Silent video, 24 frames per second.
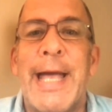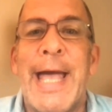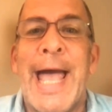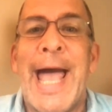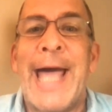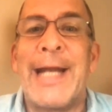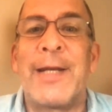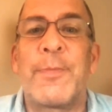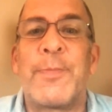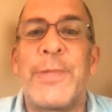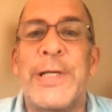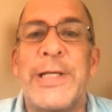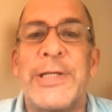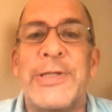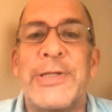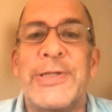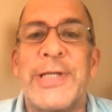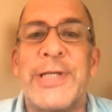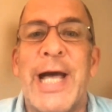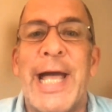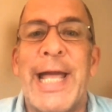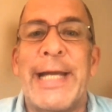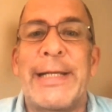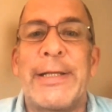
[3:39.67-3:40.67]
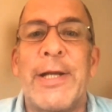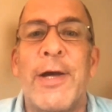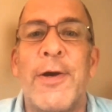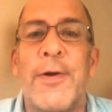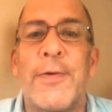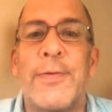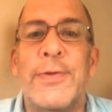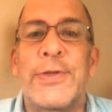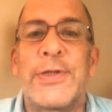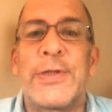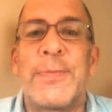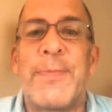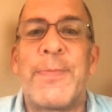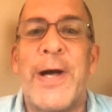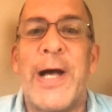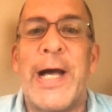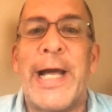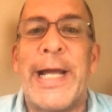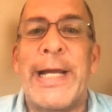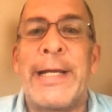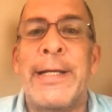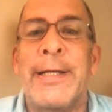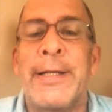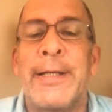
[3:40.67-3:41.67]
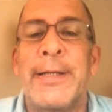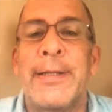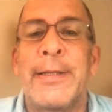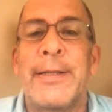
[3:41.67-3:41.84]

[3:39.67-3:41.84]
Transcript: Atopy is diagnosed by